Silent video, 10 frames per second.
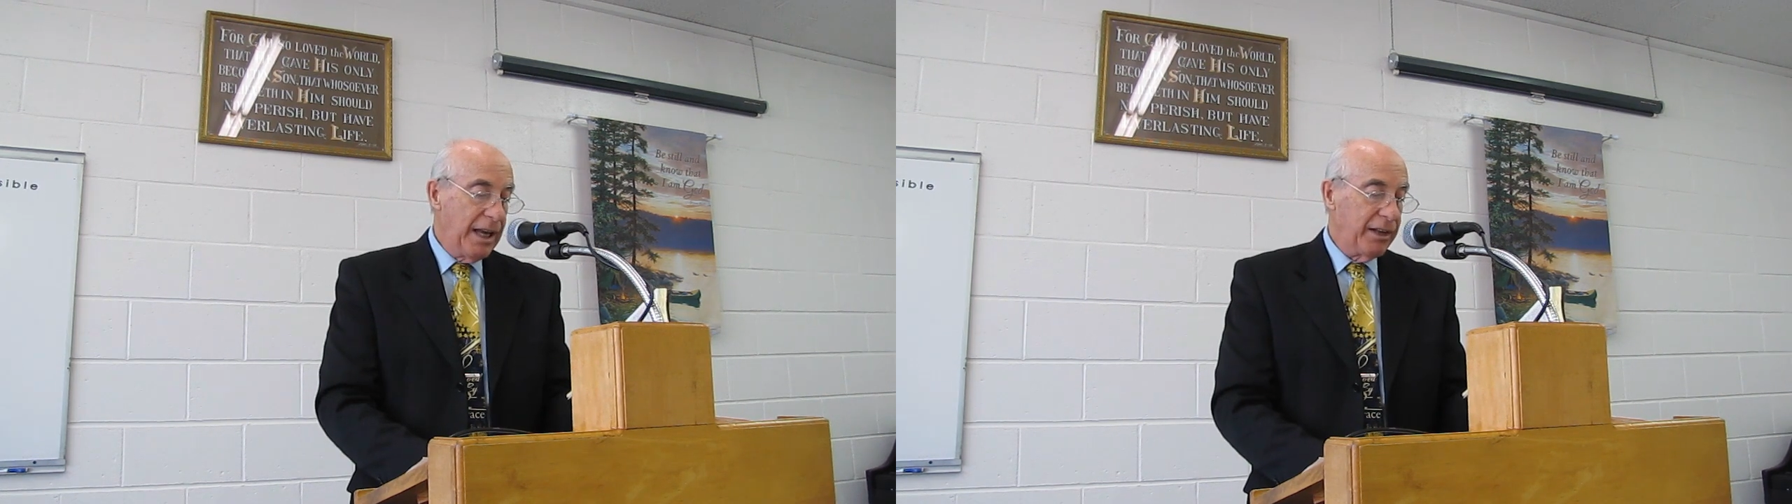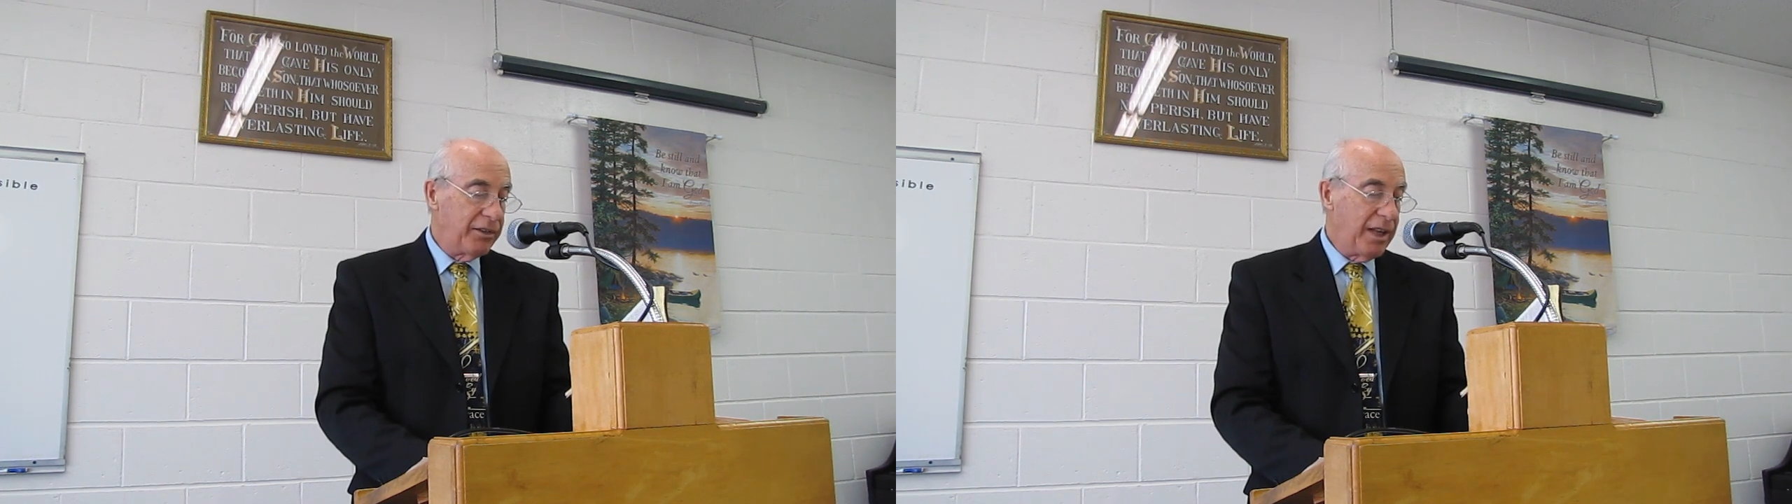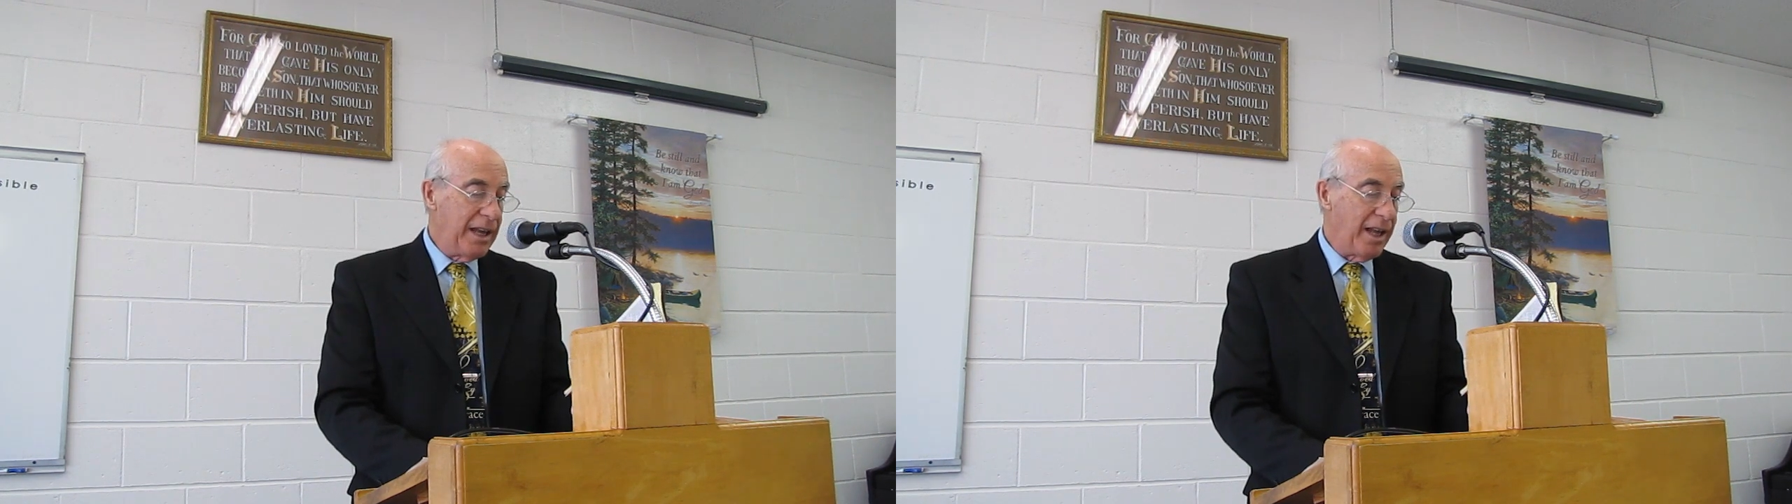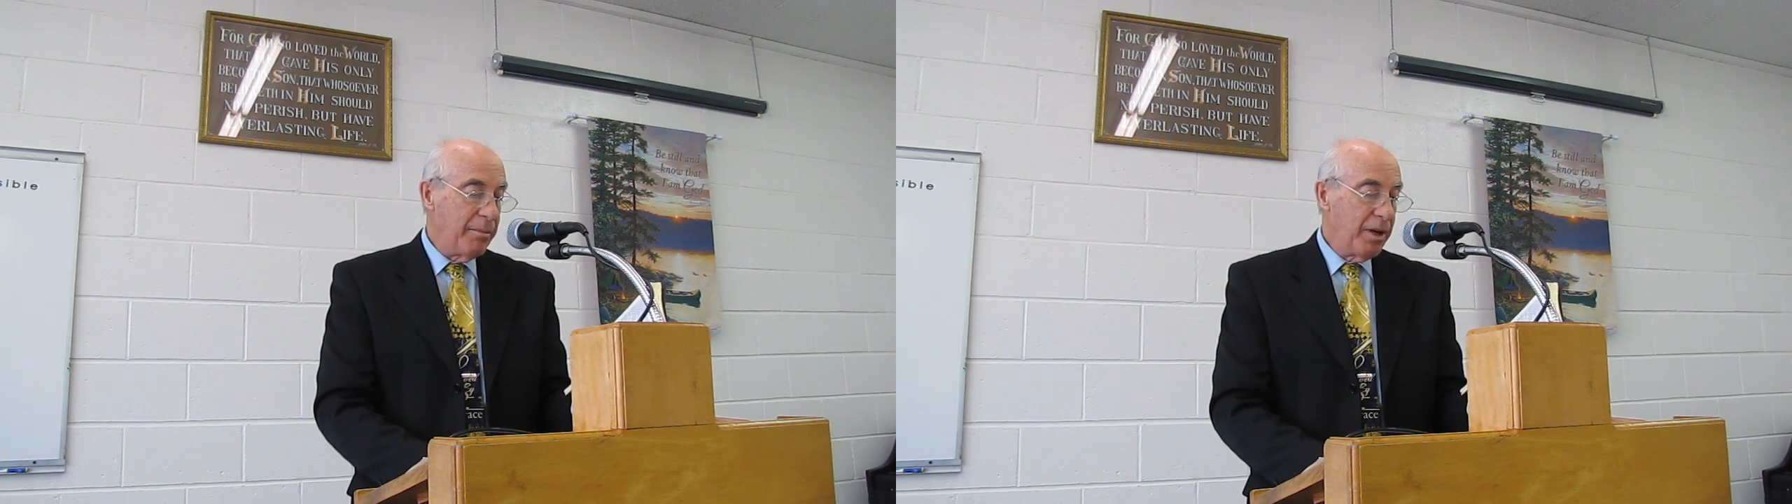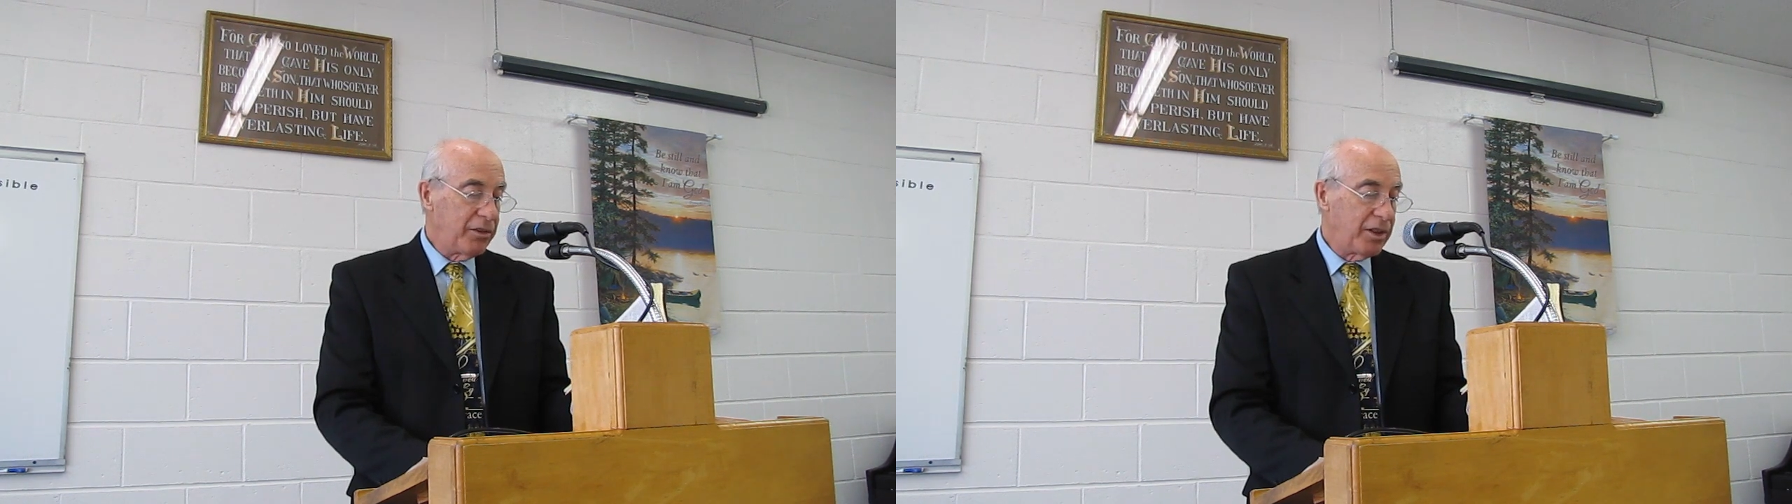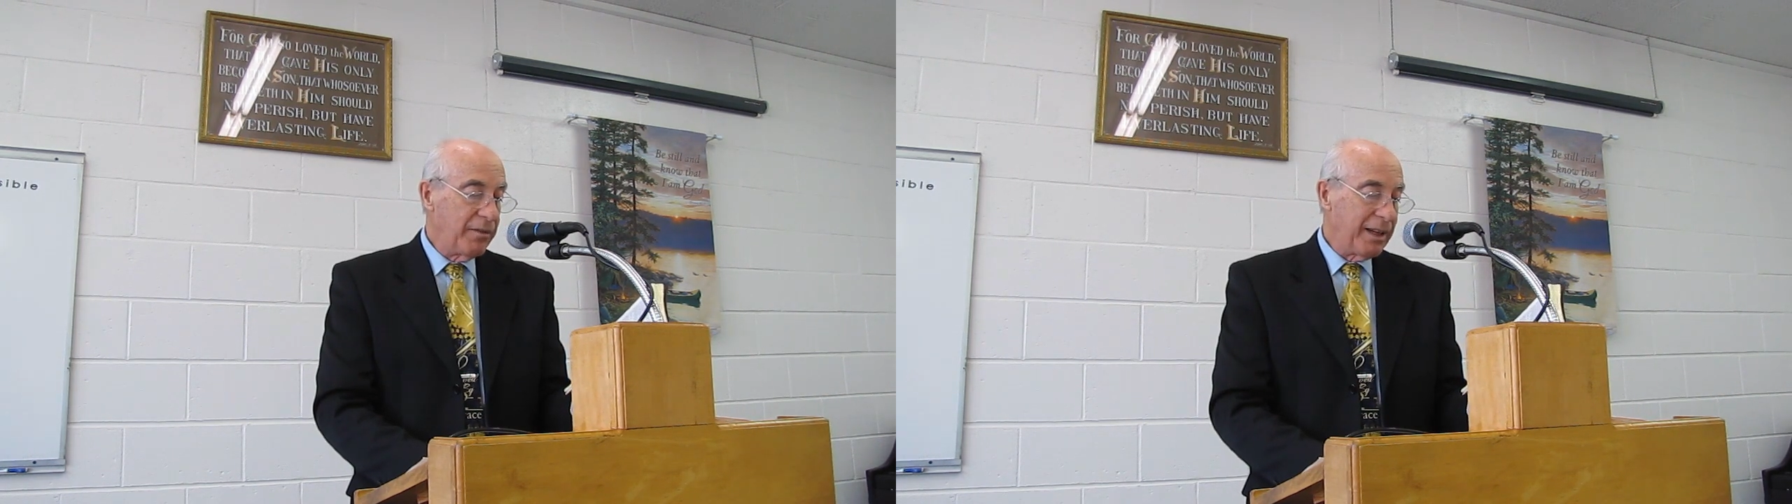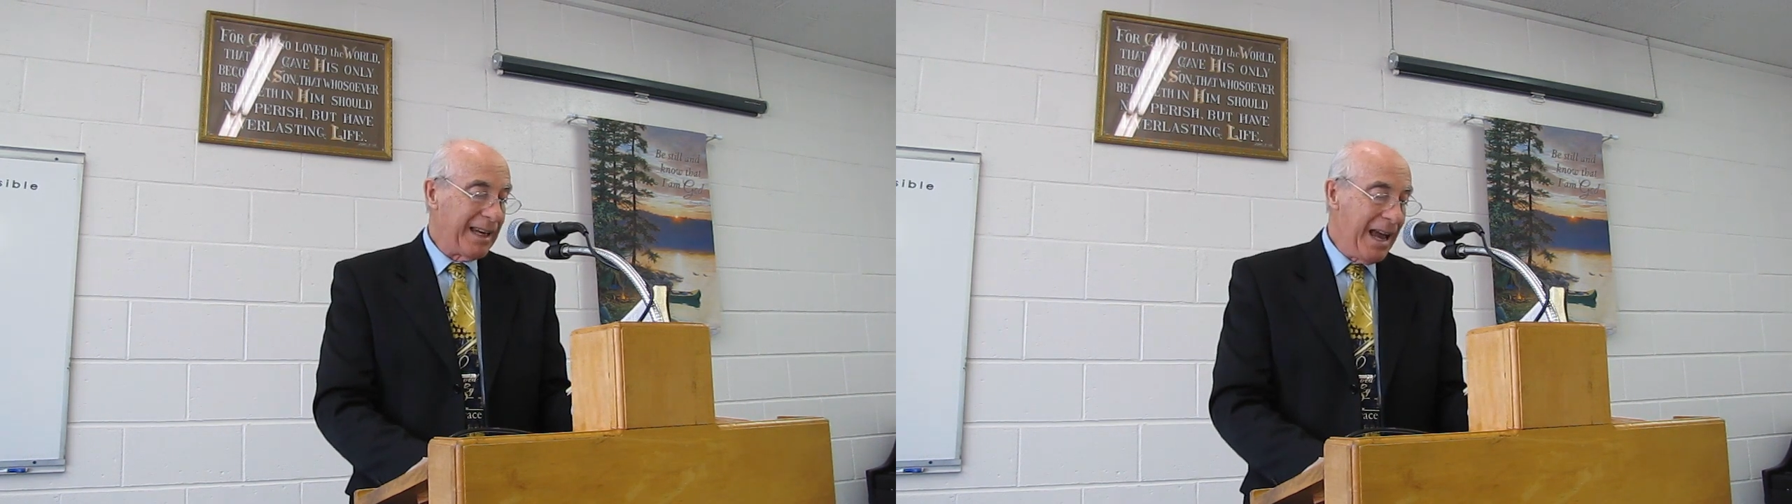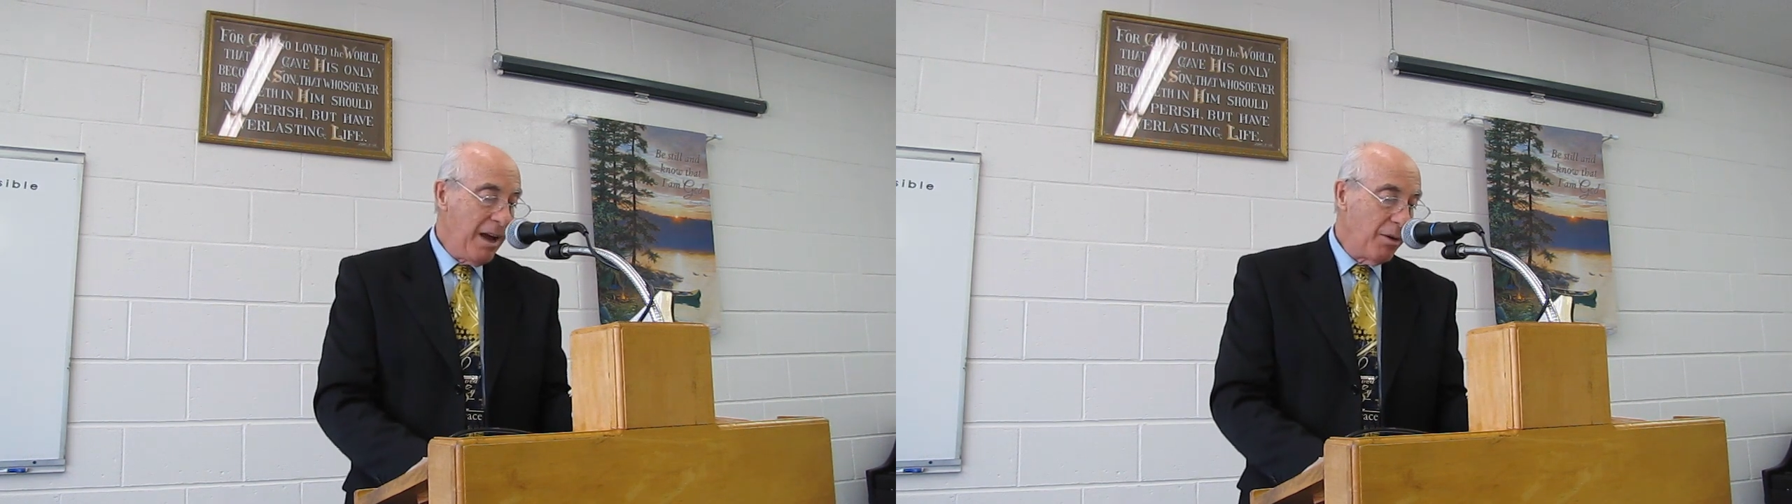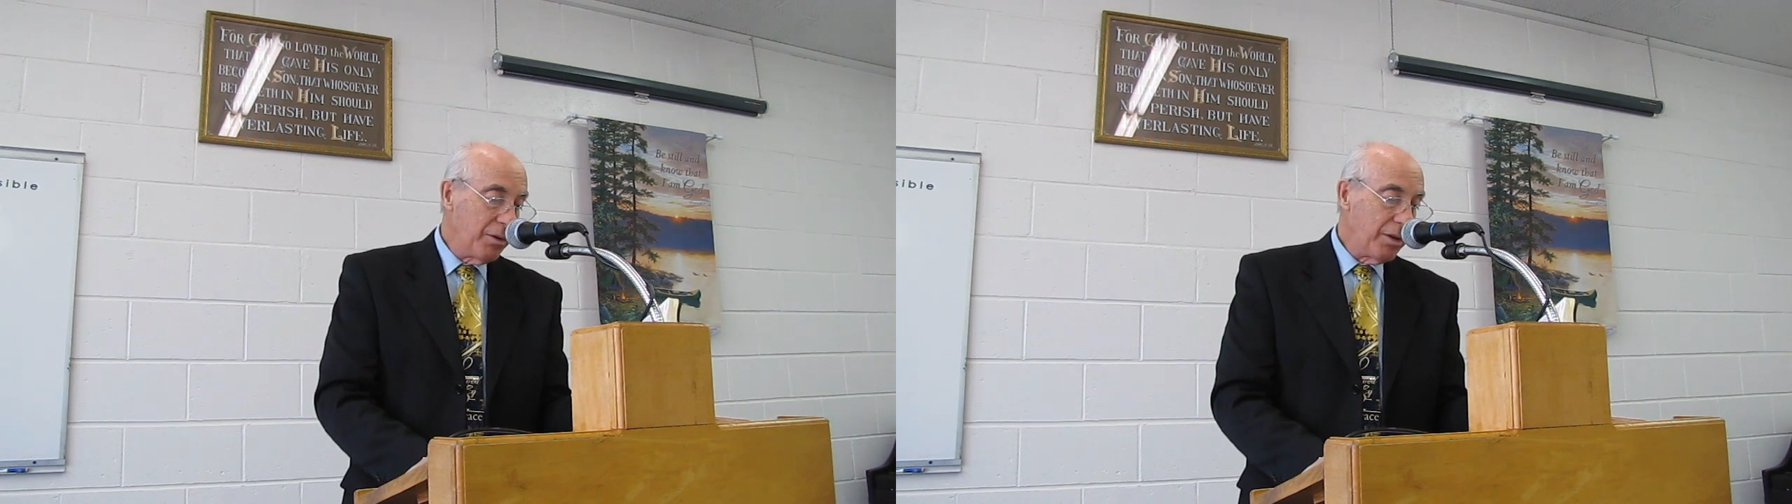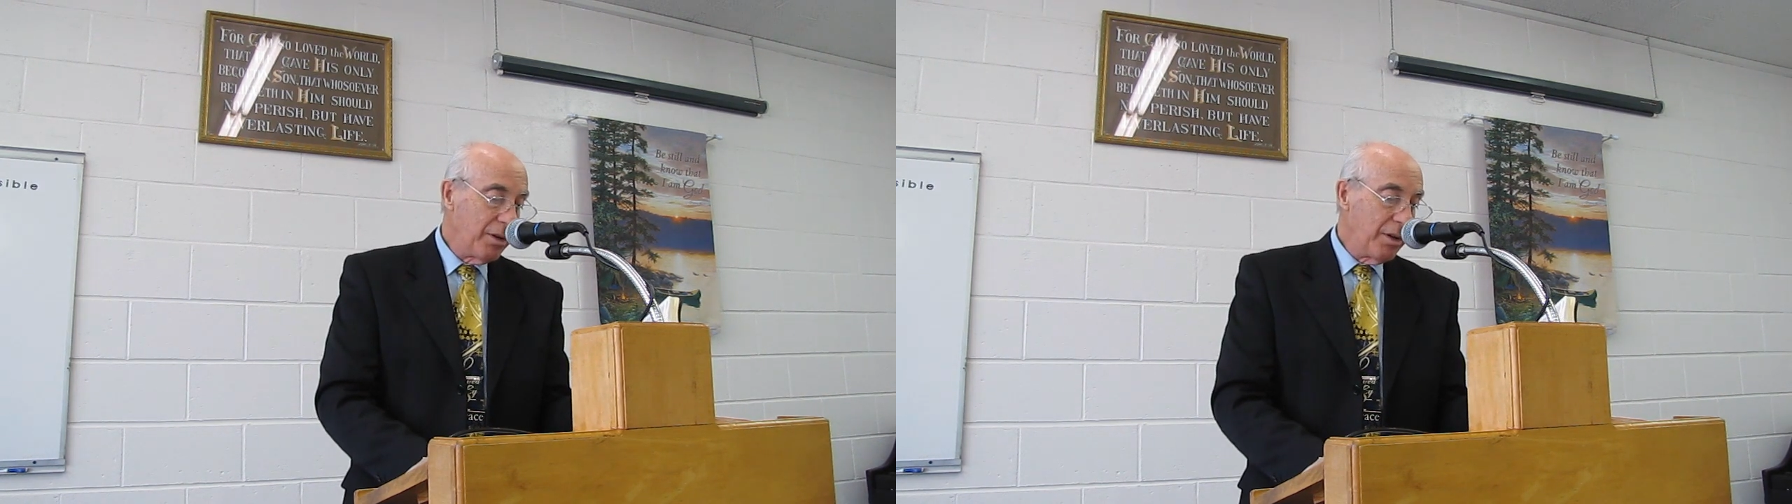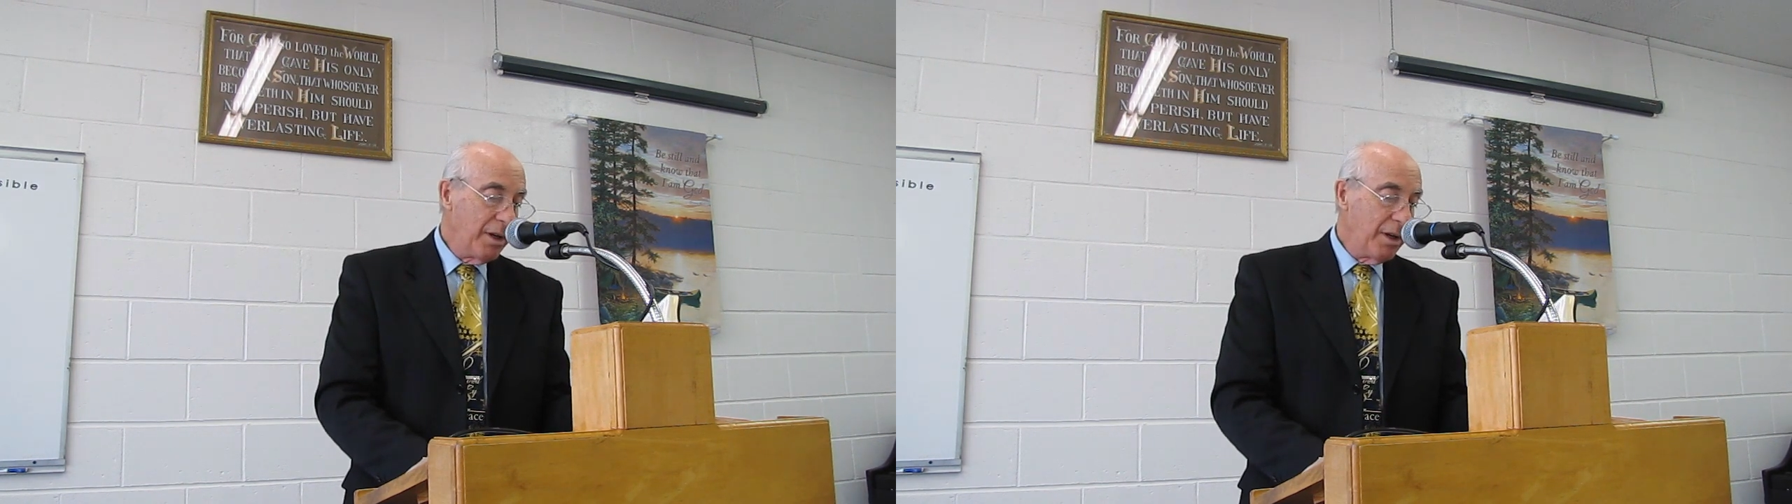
as they that must give account,